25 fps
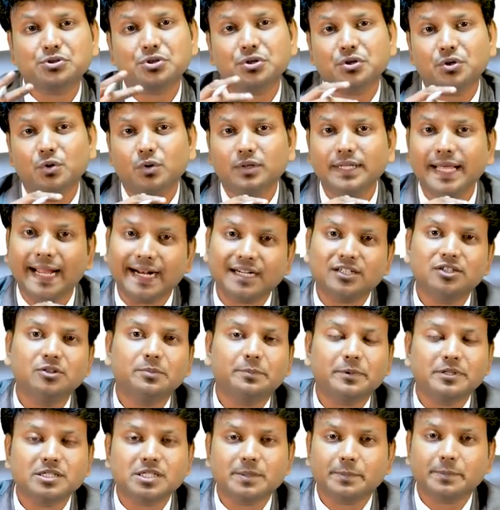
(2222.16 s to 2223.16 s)
should know the
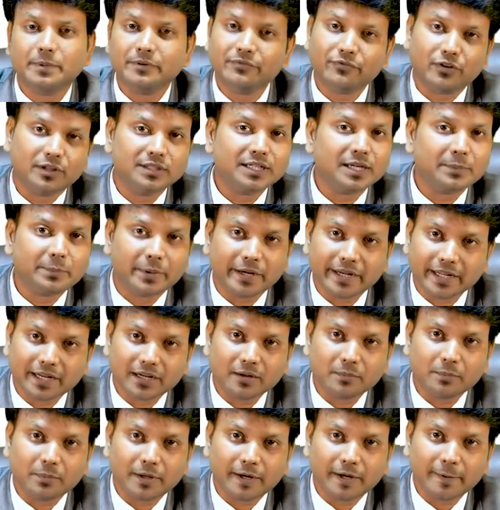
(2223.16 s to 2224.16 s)
active principle for that
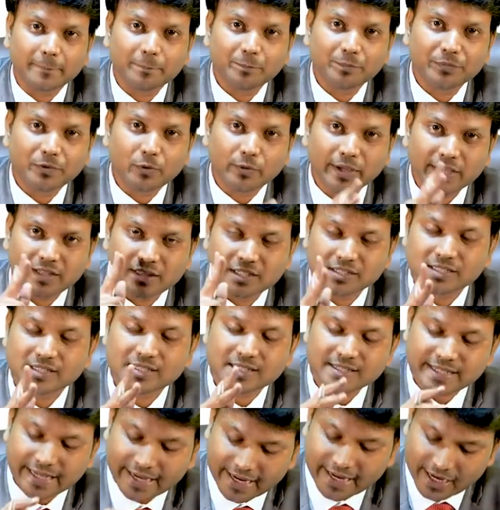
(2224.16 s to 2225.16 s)
particular plant. Okay, this is
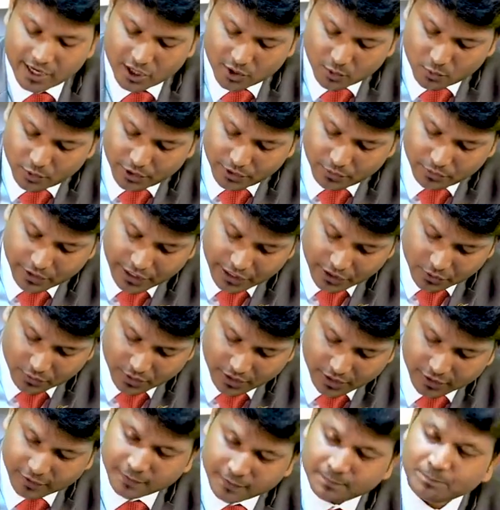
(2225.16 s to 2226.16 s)
the second rule you need to
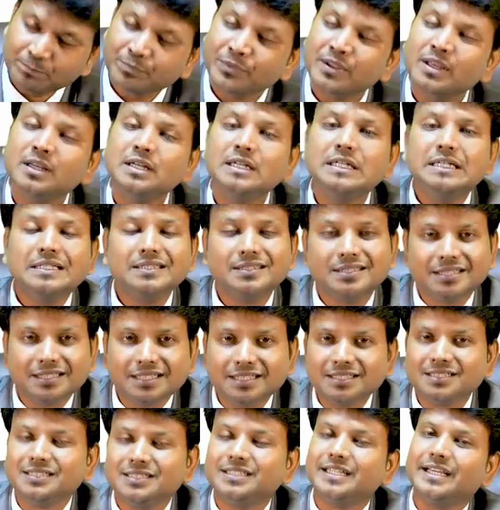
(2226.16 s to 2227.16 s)
learn.
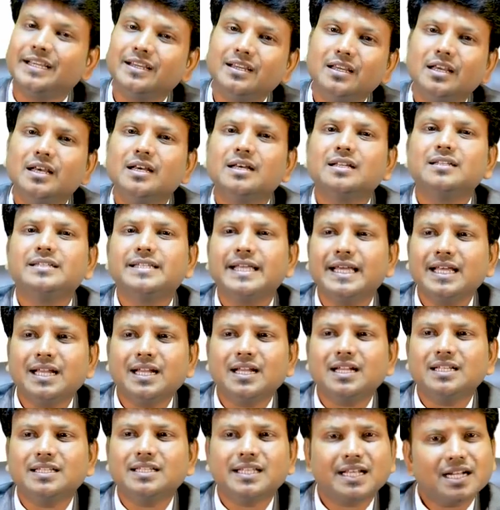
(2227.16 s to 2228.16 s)
Third thing,
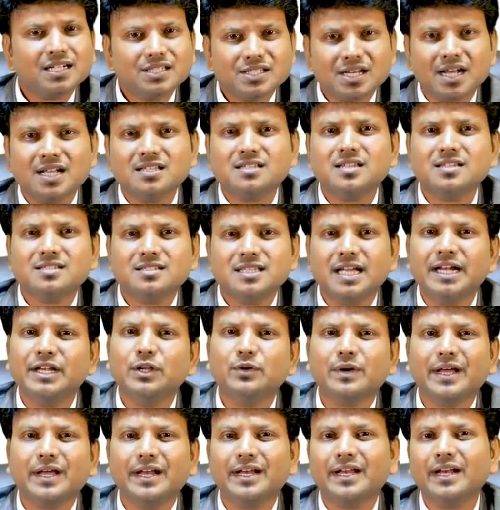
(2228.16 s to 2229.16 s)
there are chances that
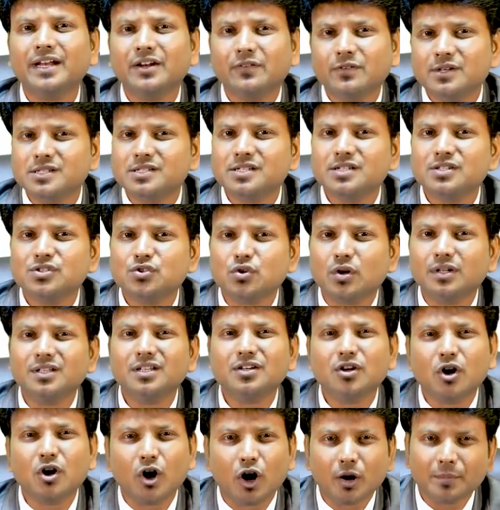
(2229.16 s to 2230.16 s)
you can get questions on
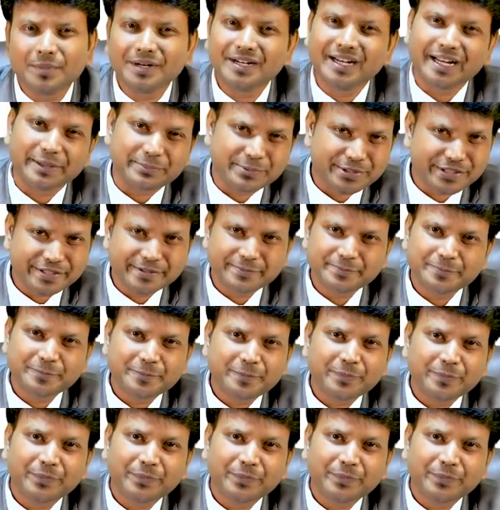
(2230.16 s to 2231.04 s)
the common names,